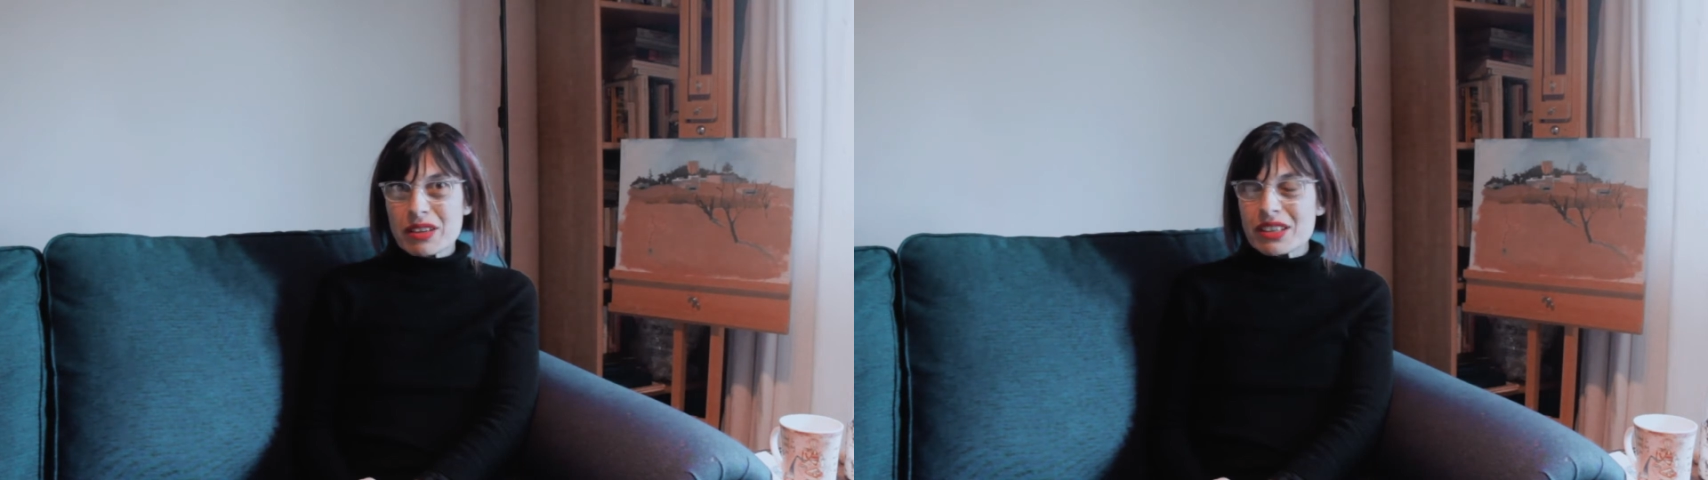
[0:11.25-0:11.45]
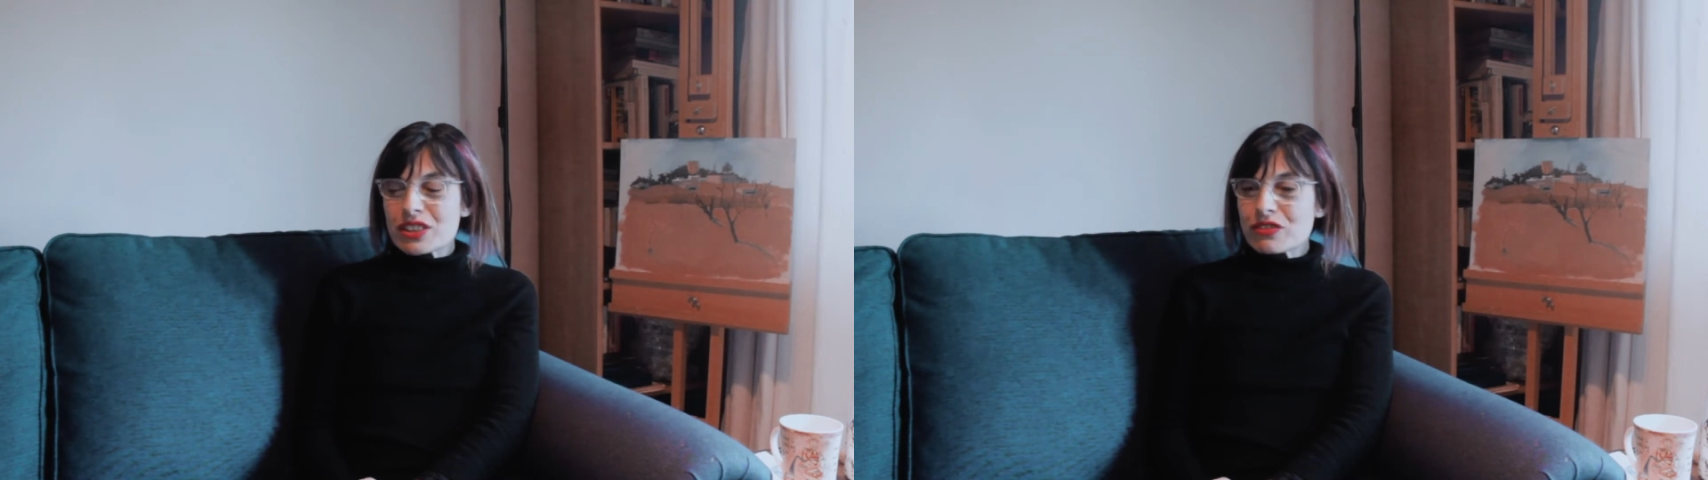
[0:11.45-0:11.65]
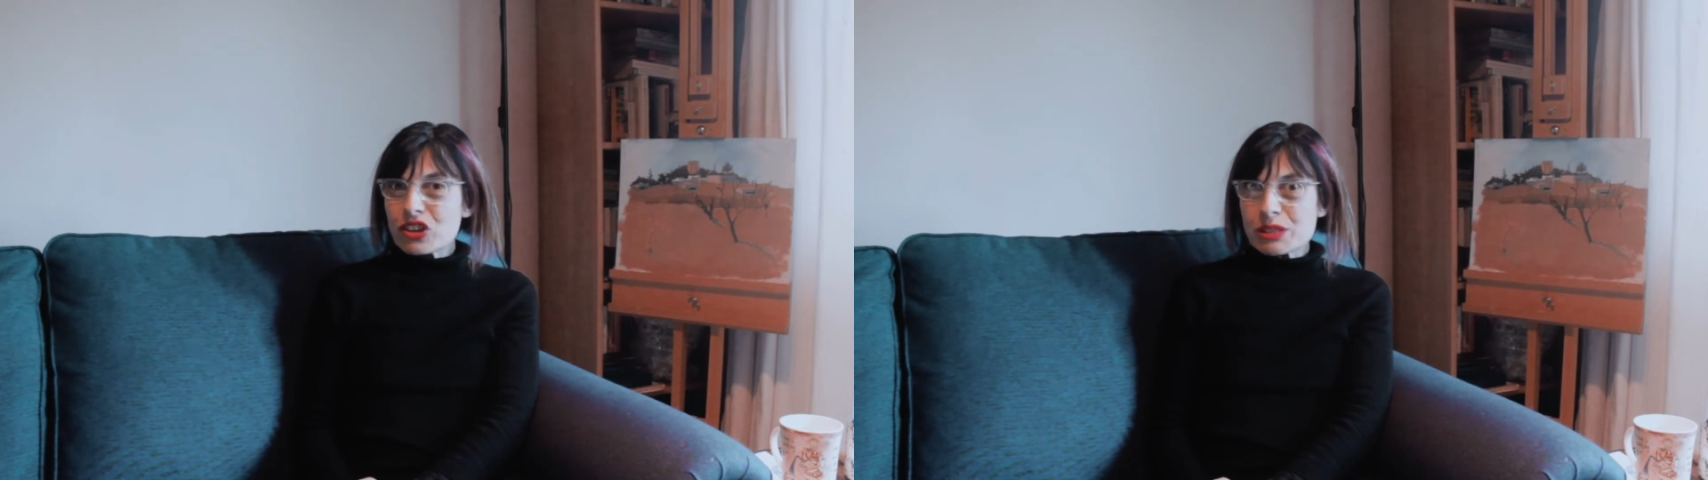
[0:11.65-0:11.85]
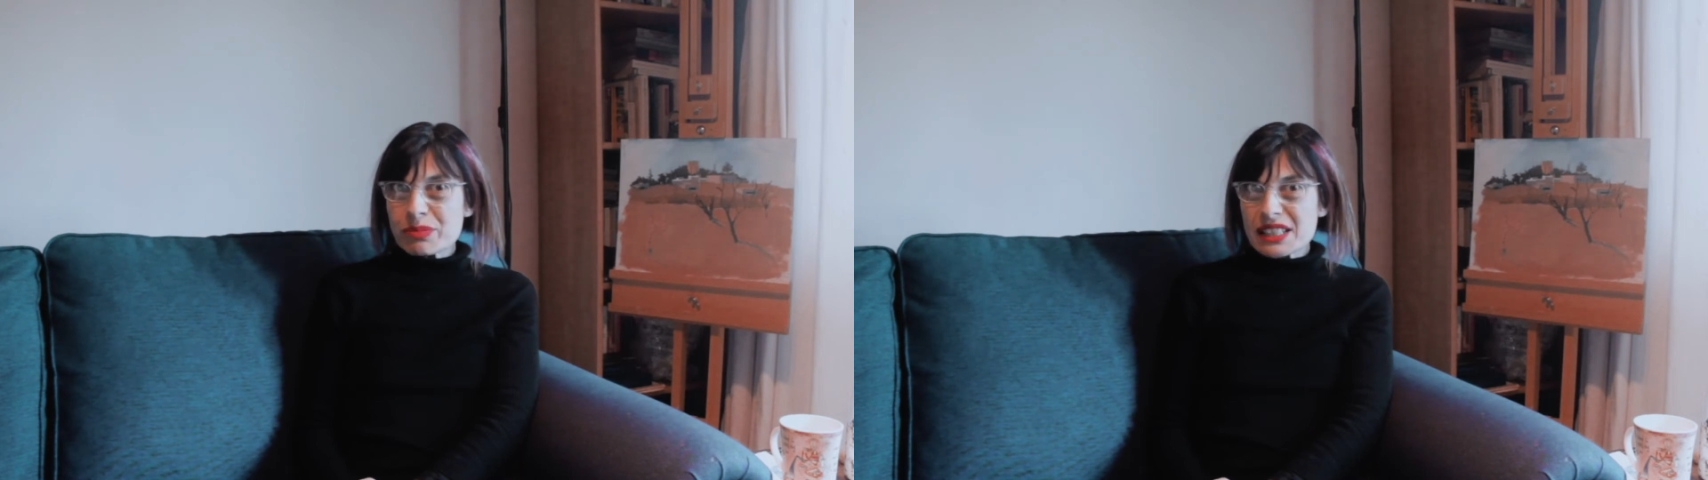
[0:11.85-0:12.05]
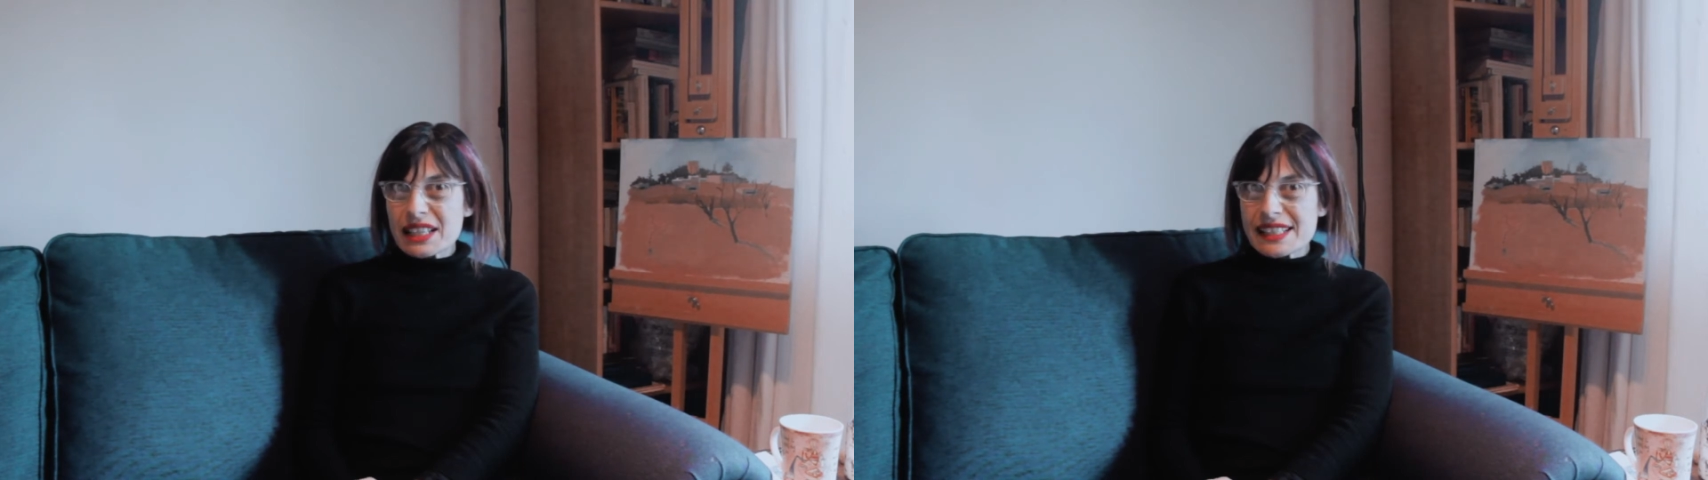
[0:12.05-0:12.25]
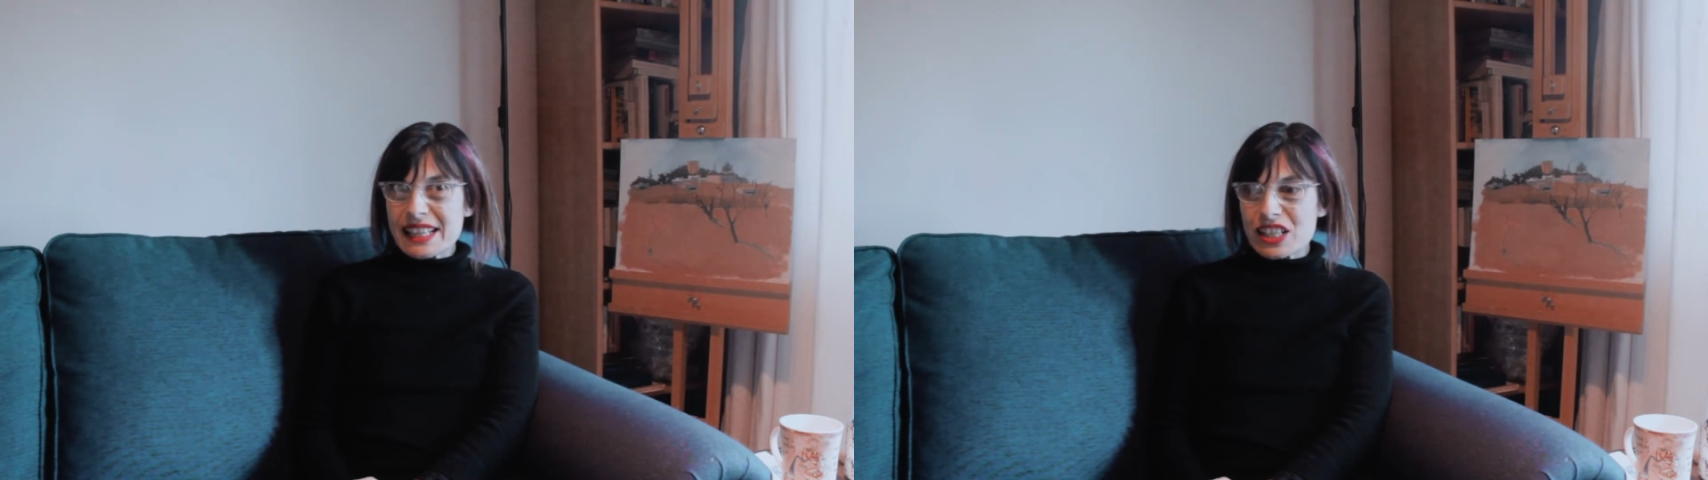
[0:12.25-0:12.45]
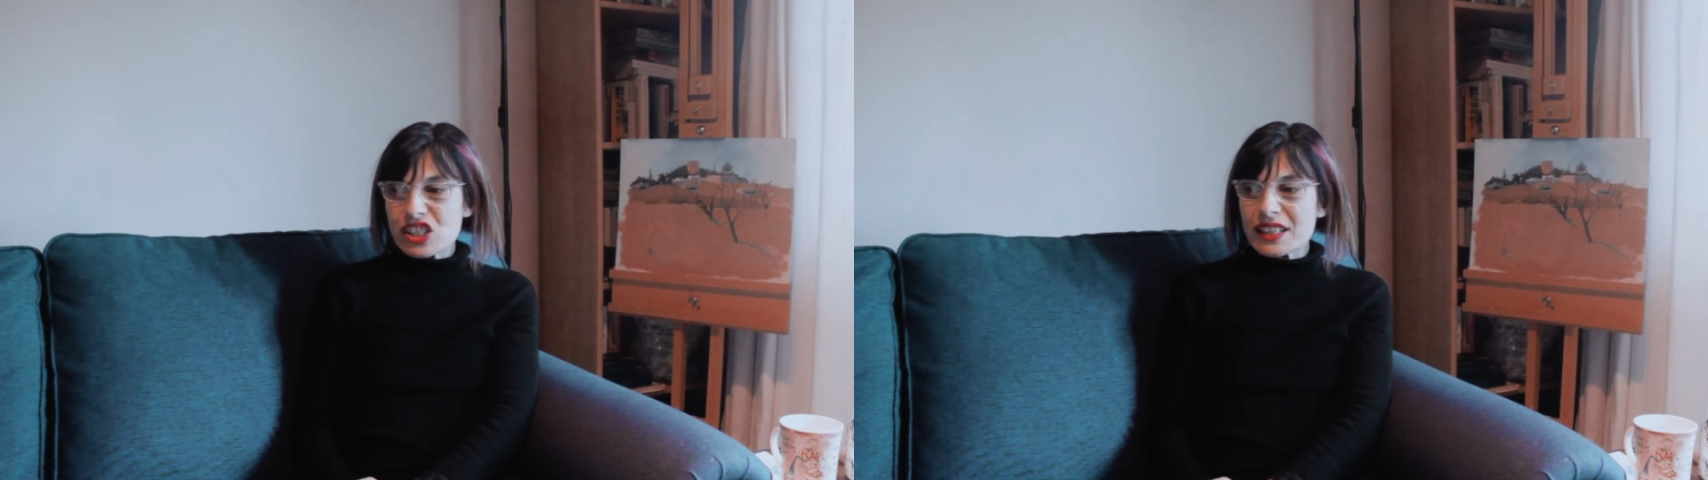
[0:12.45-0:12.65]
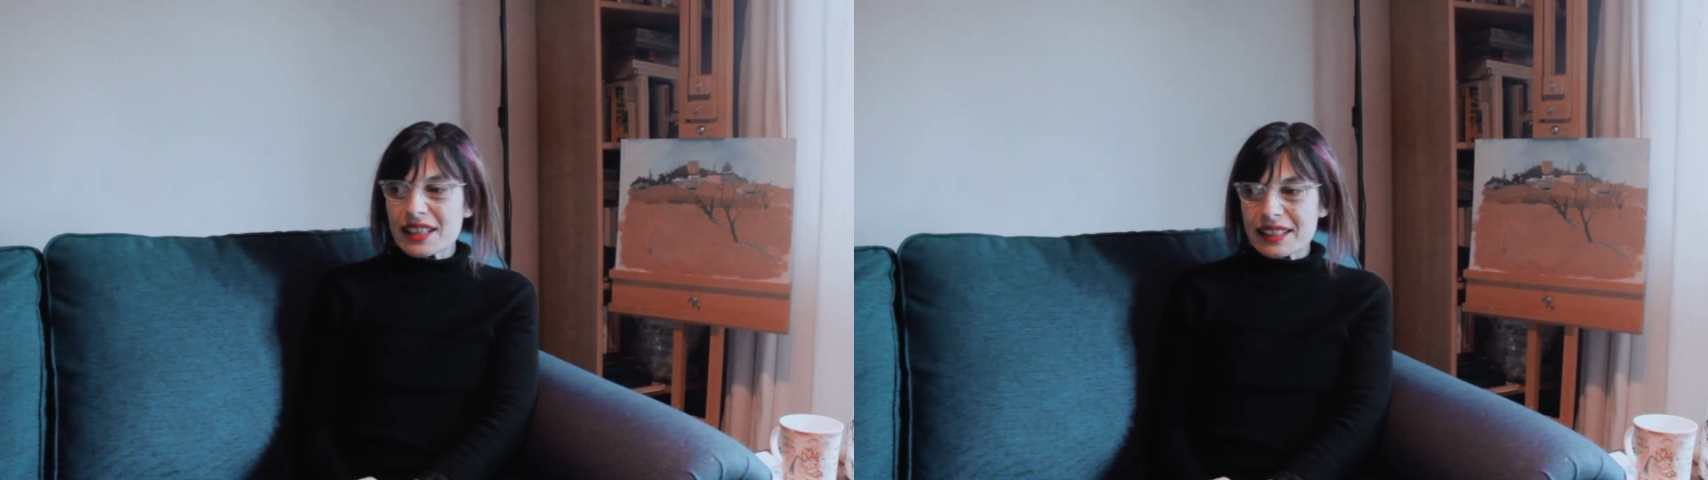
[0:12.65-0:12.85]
period of hospitalisation